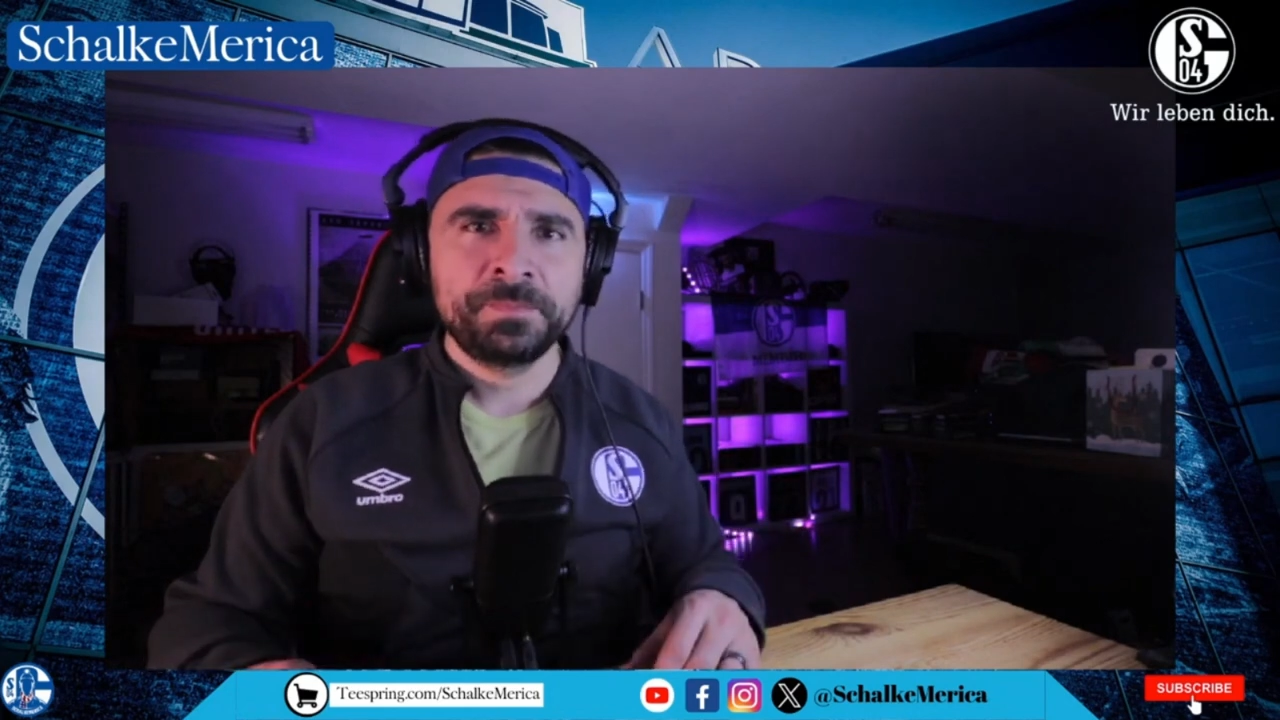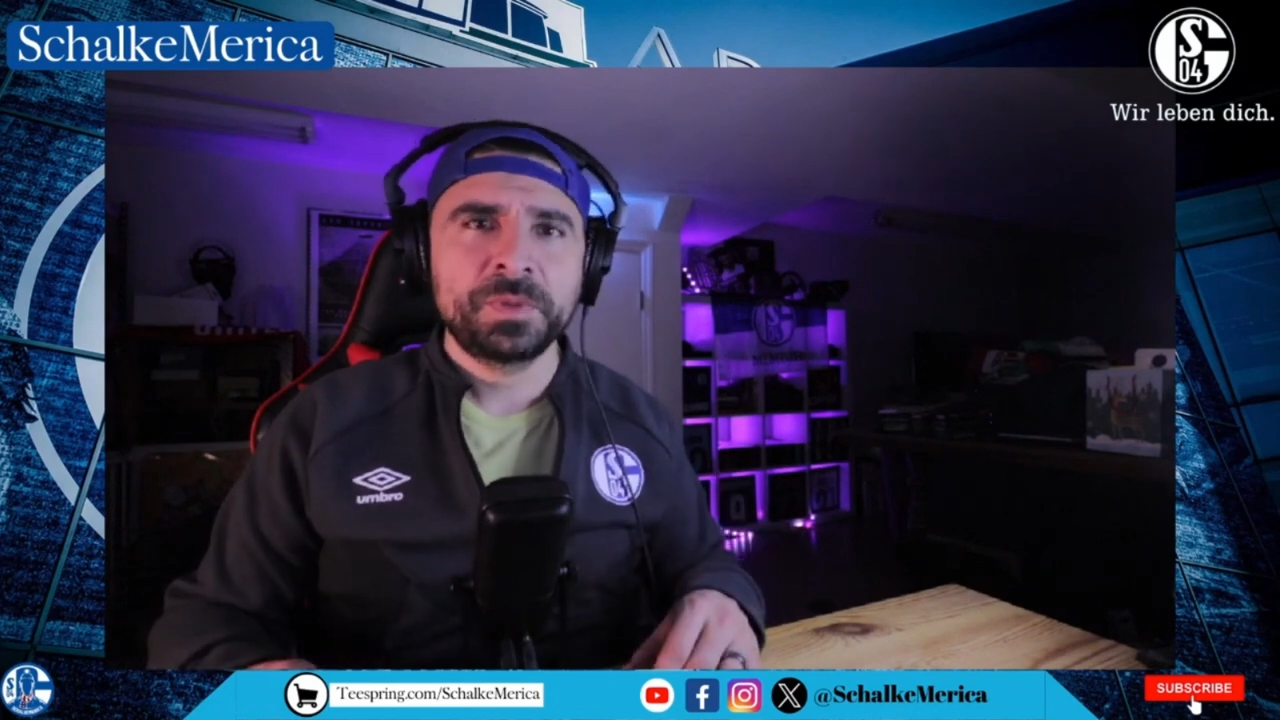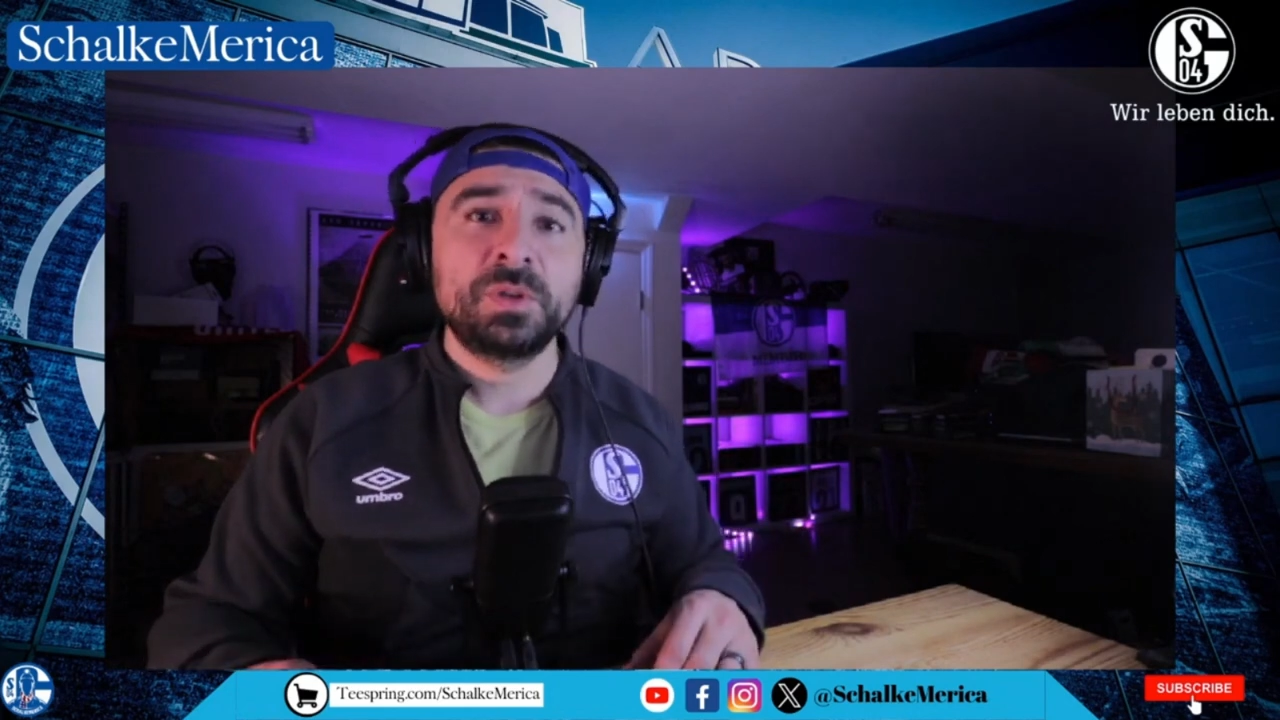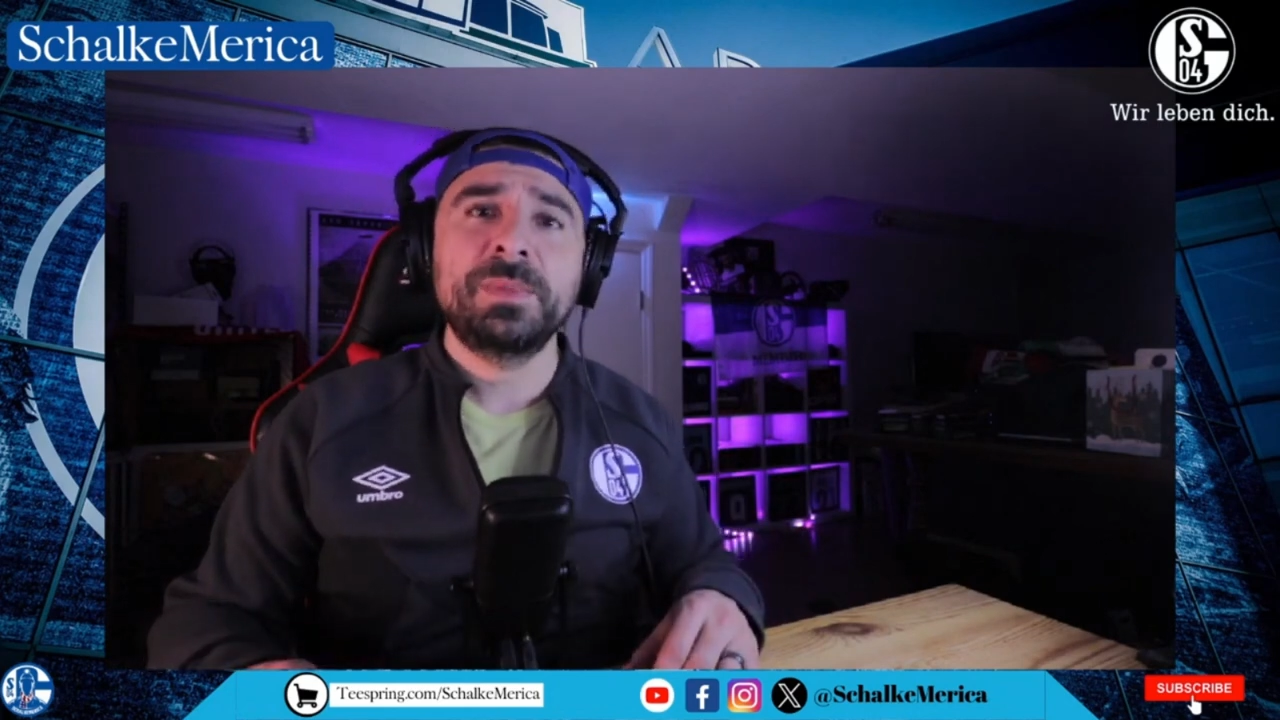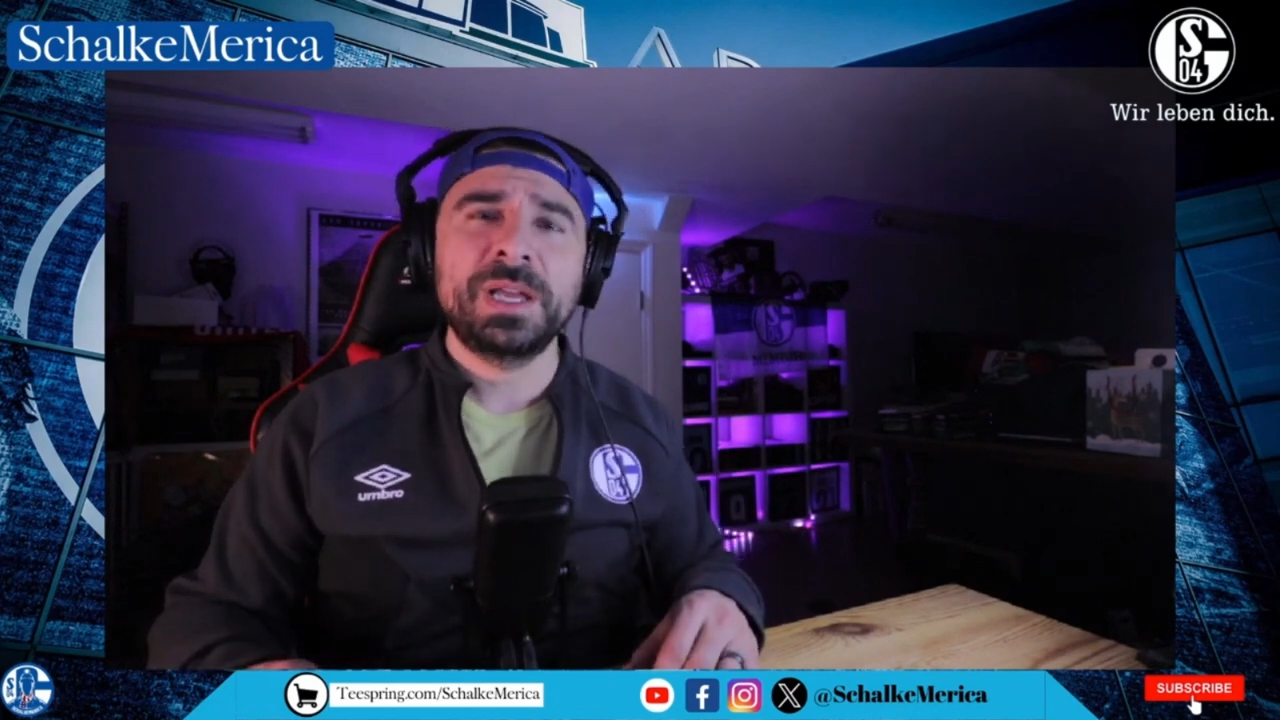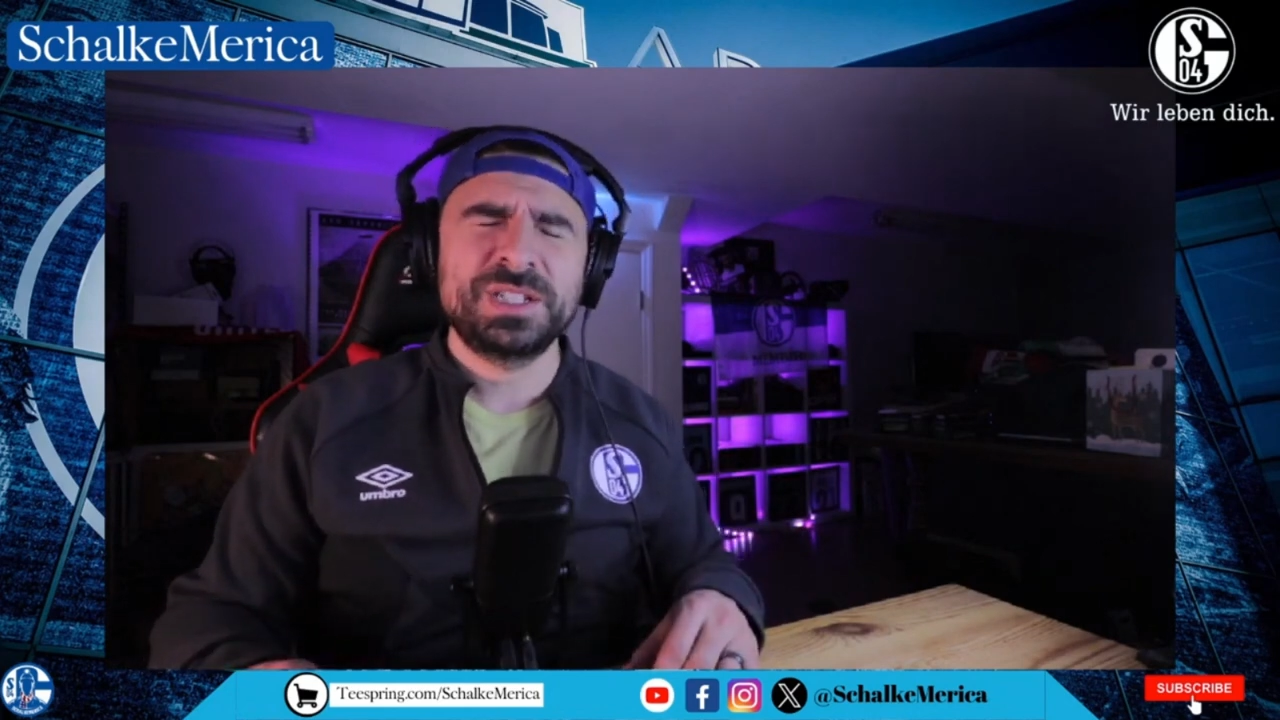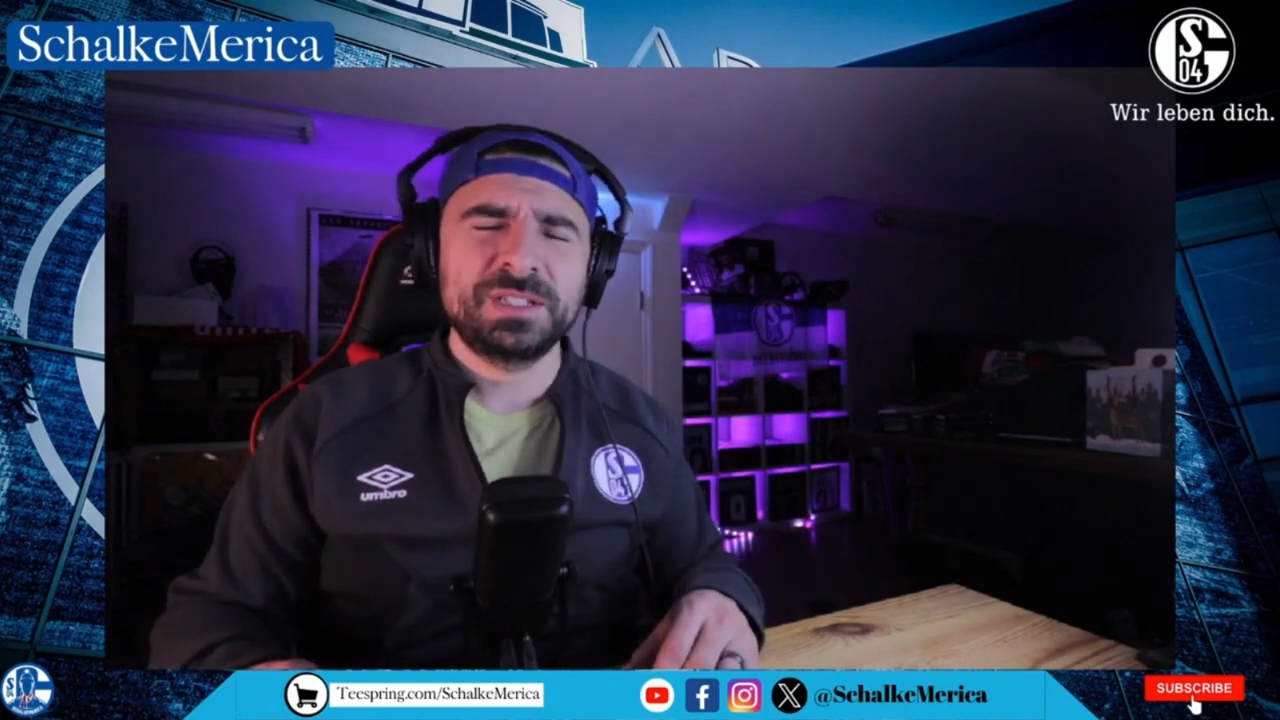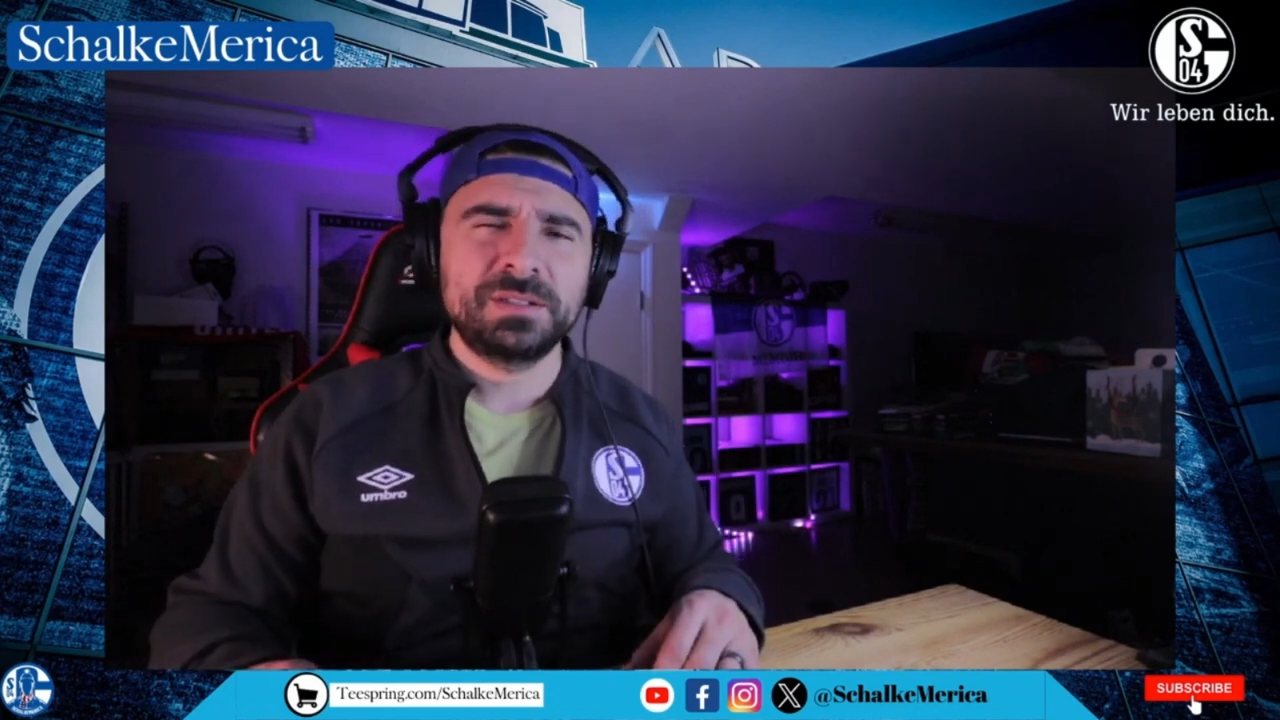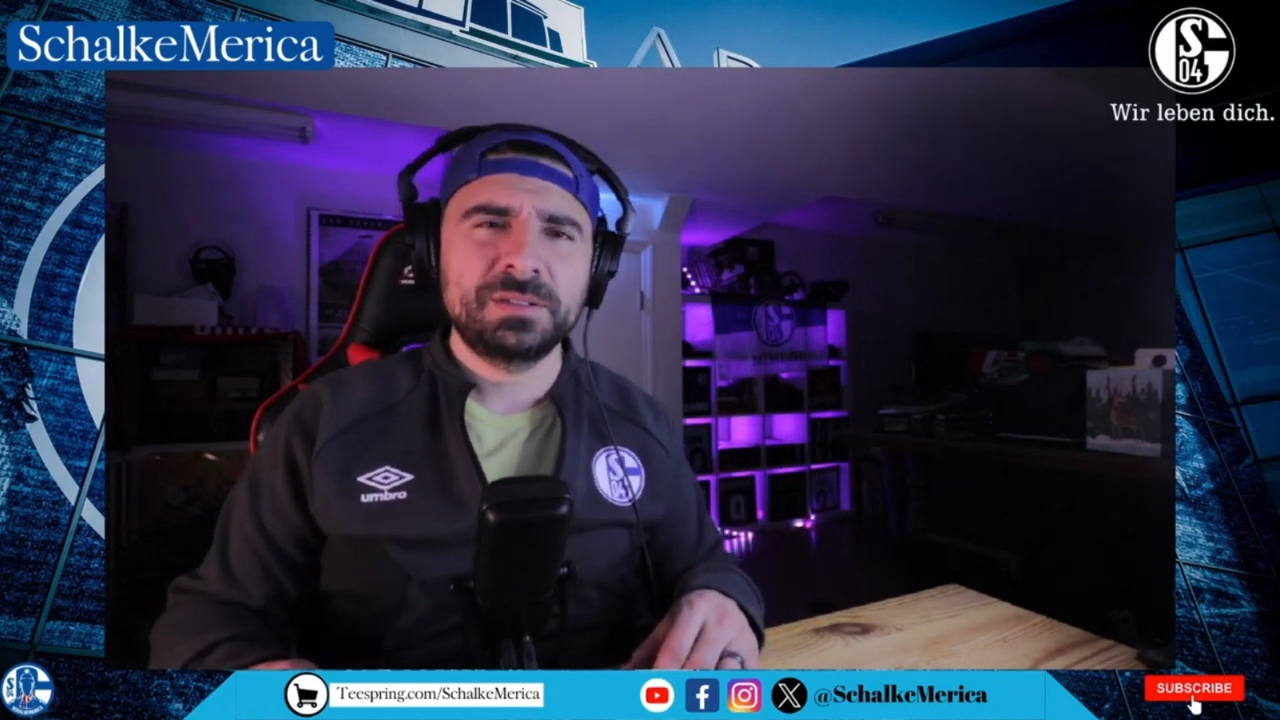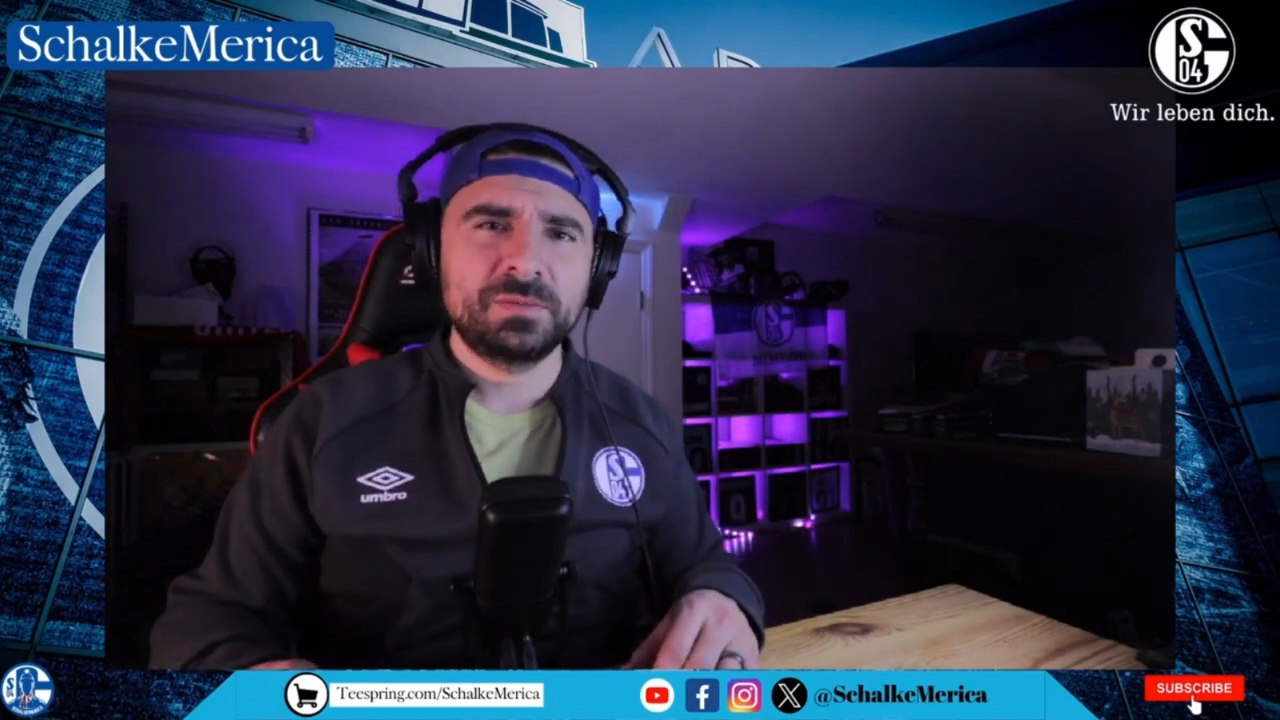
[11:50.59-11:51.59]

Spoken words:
You'd imagine